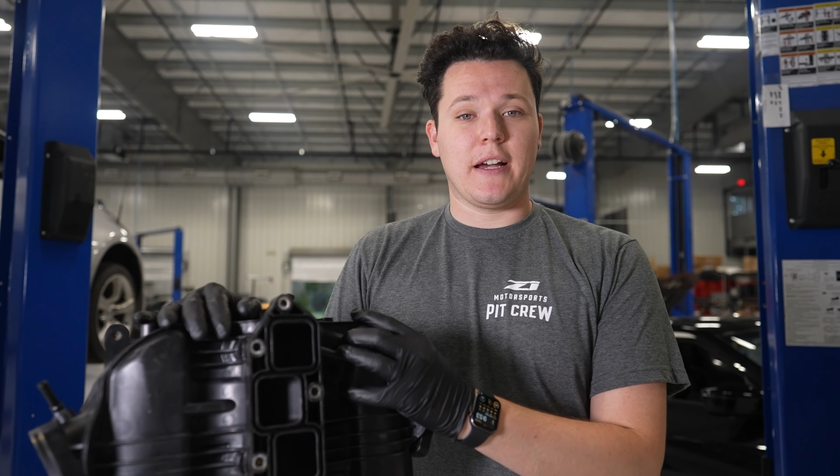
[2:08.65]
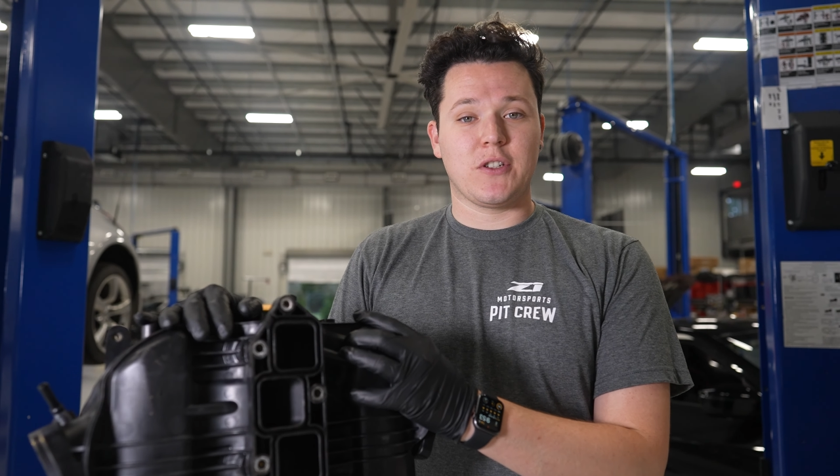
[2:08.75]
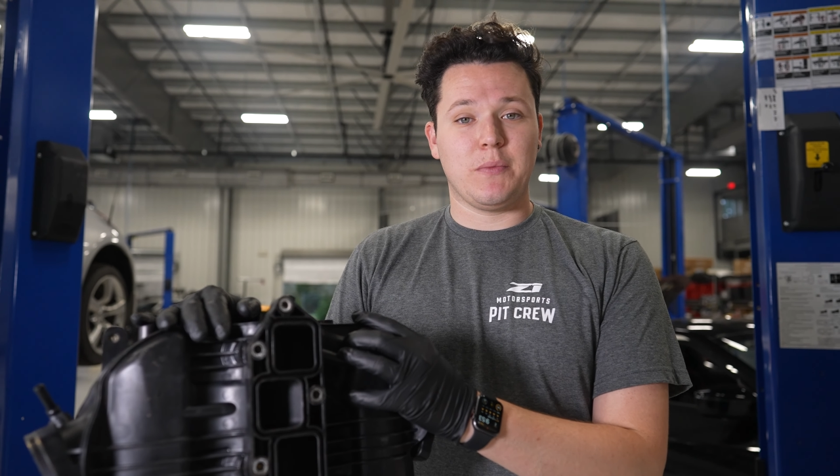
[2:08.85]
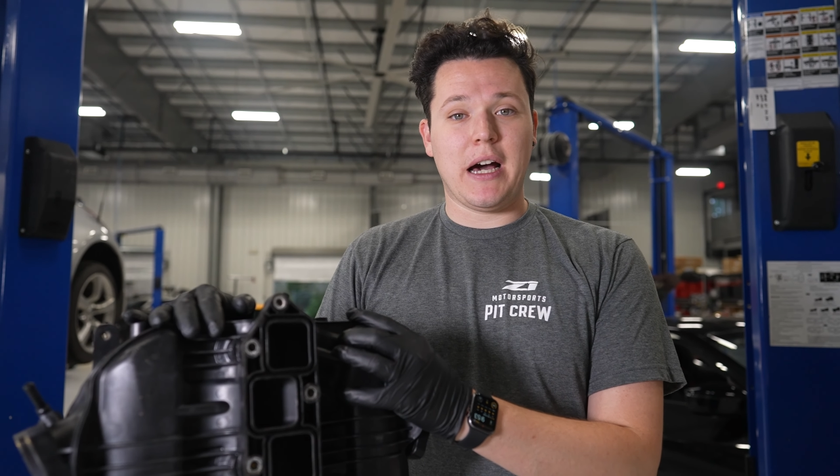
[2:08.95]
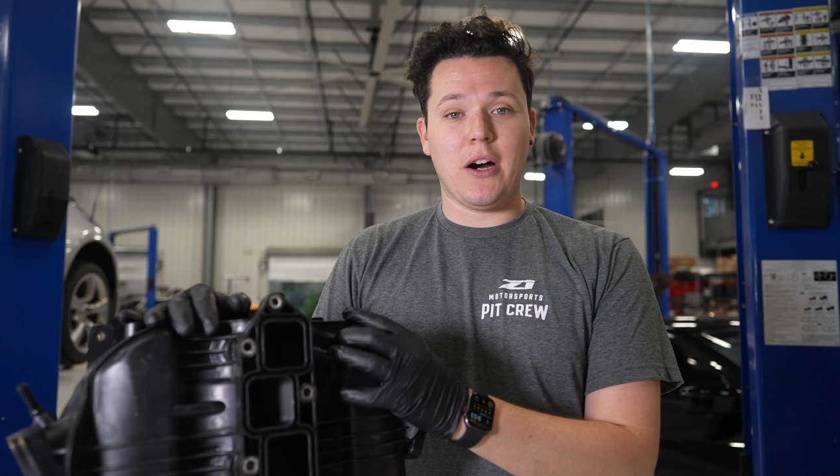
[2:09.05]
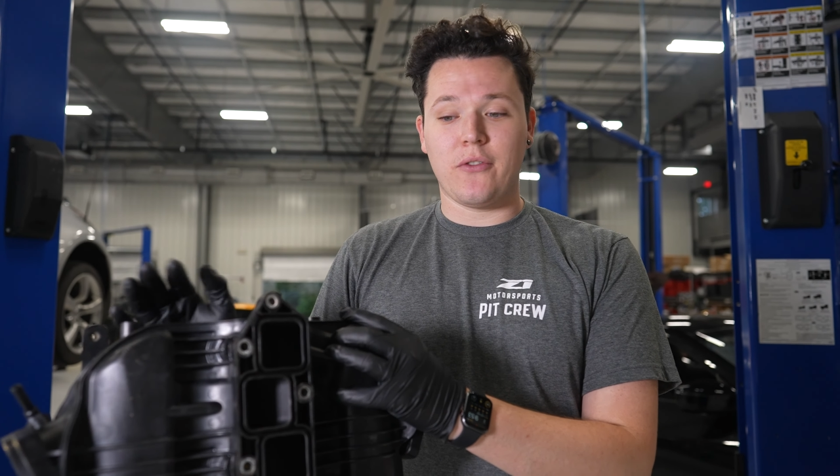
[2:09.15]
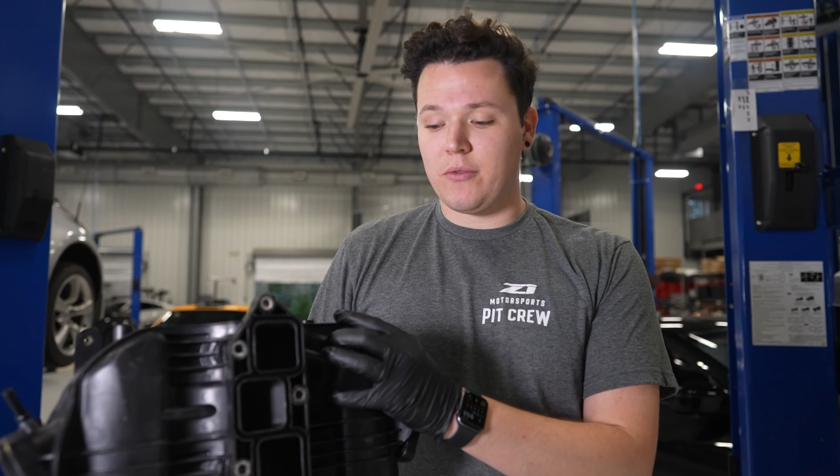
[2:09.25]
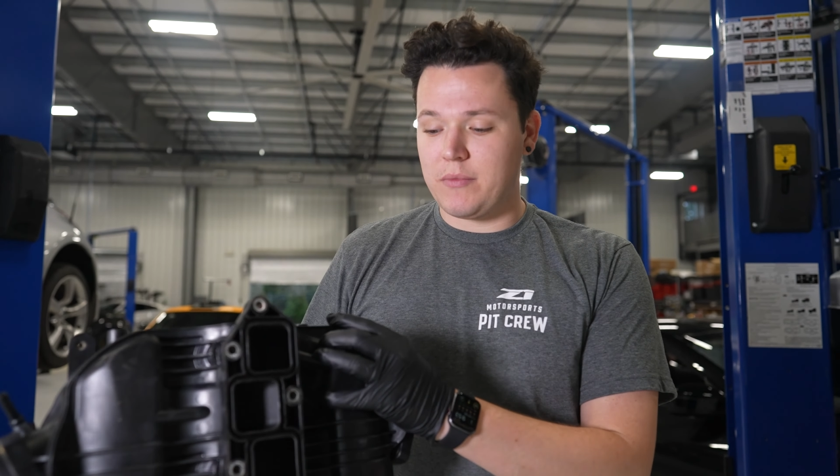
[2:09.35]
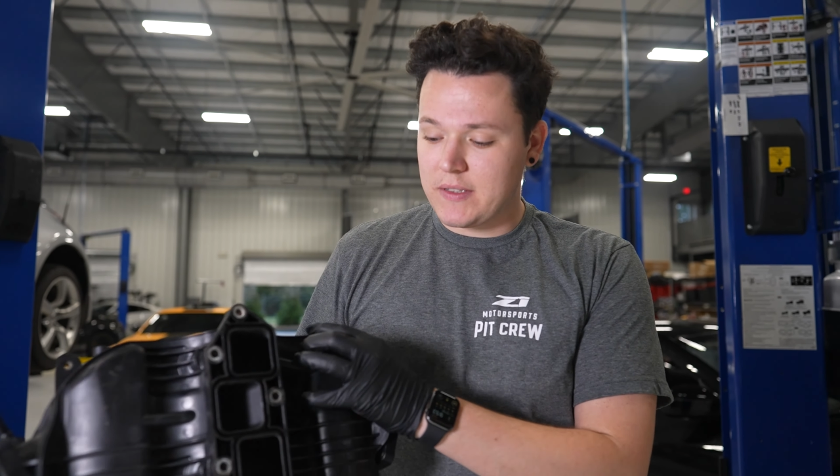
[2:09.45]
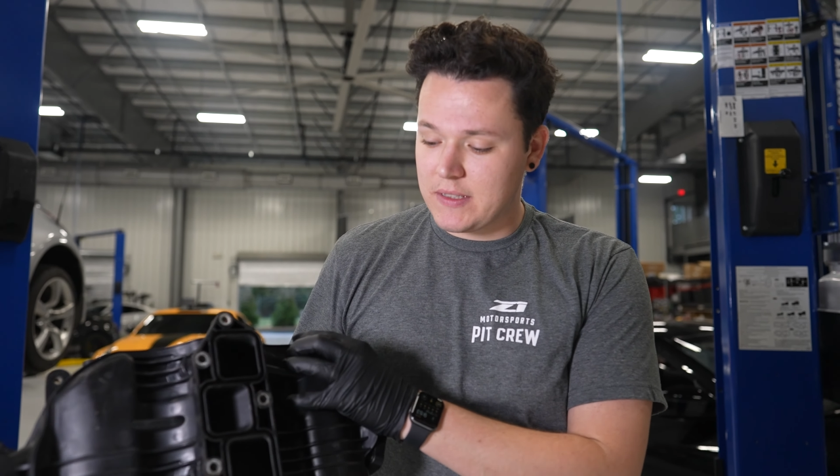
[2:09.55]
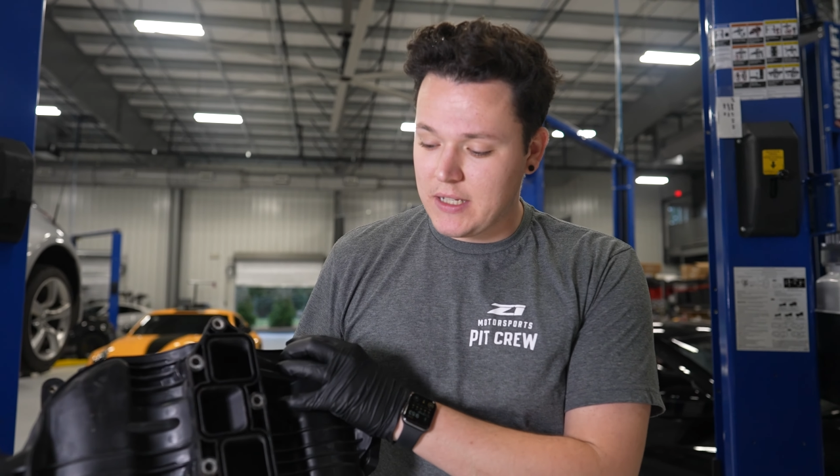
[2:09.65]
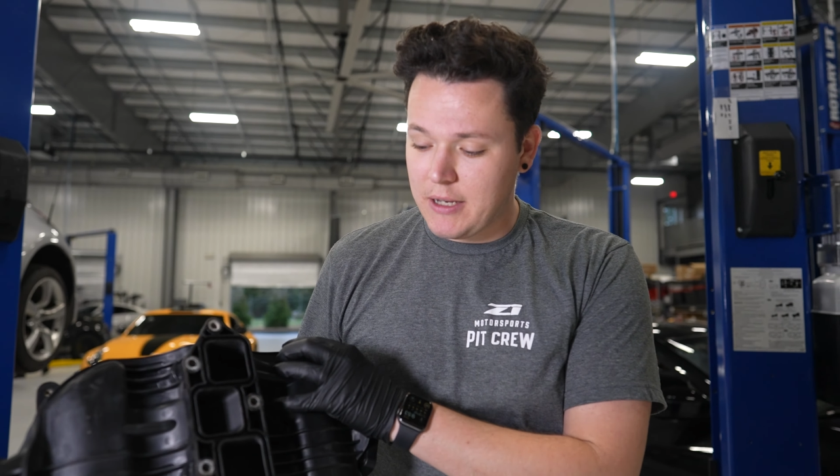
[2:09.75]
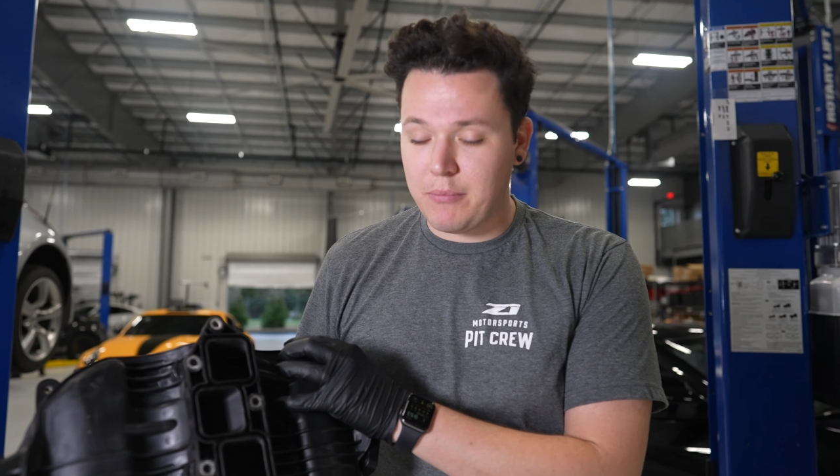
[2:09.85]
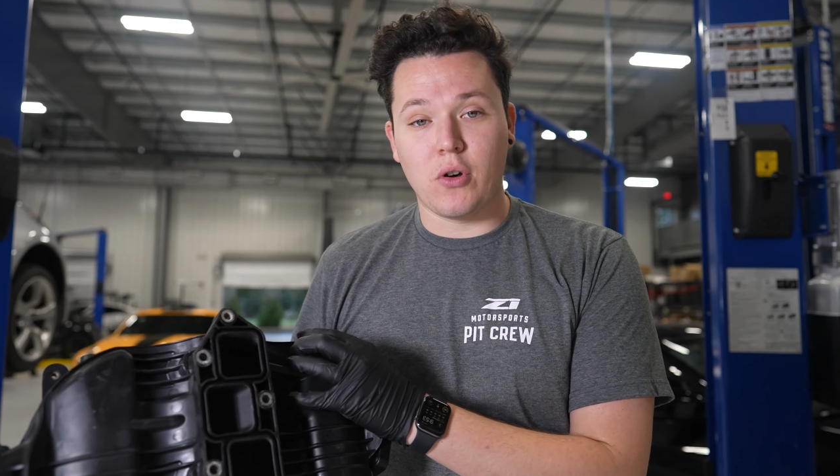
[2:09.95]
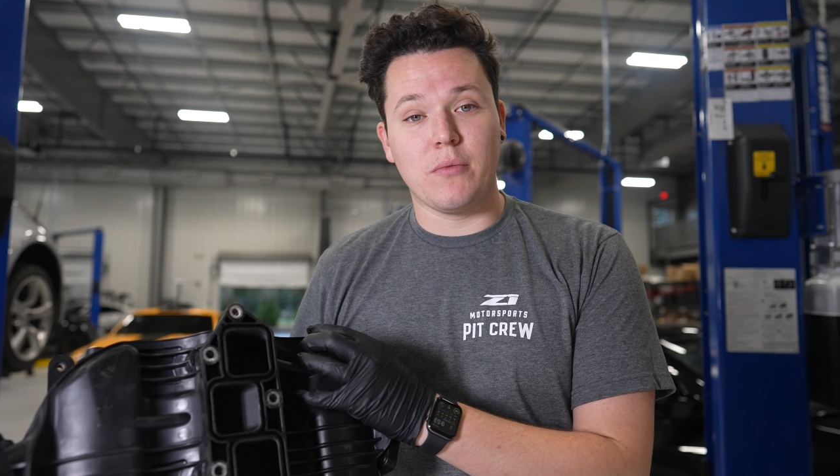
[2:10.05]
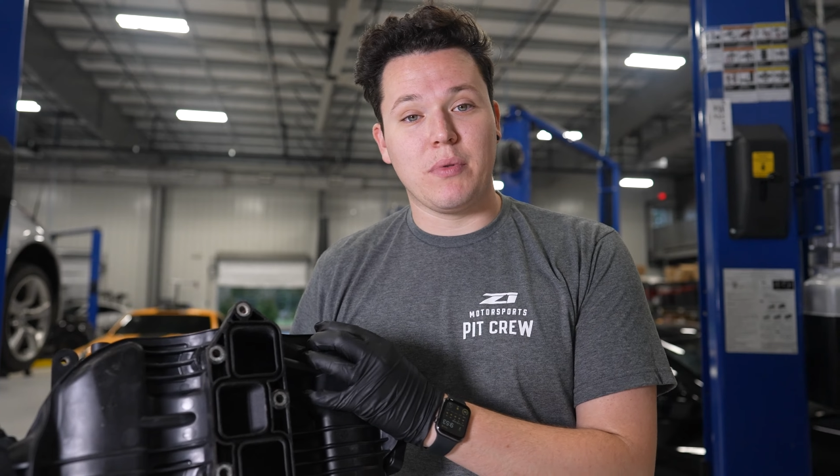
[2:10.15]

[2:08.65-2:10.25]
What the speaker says: extra power from this ported